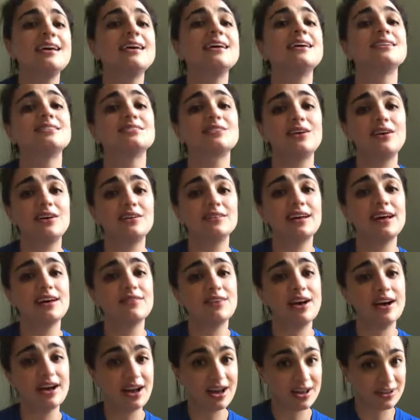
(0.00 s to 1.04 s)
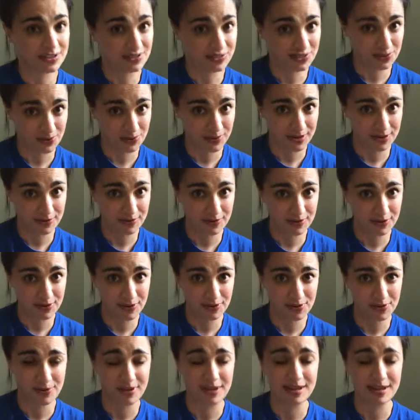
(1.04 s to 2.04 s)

It's called Have I Got a Story for You?